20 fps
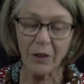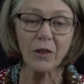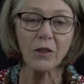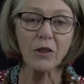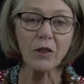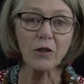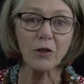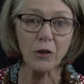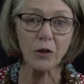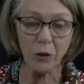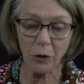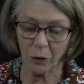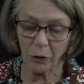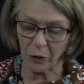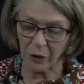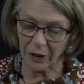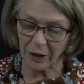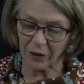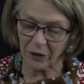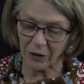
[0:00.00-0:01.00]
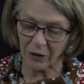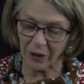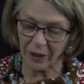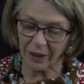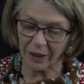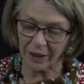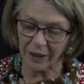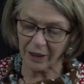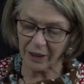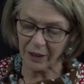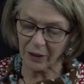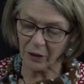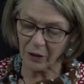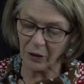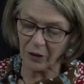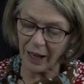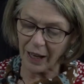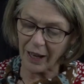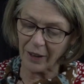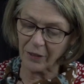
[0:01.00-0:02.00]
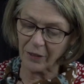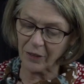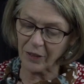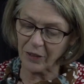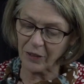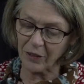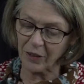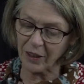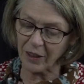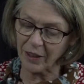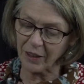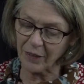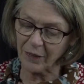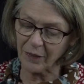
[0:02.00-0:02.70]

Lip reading: The children and Chinky got out of their chair.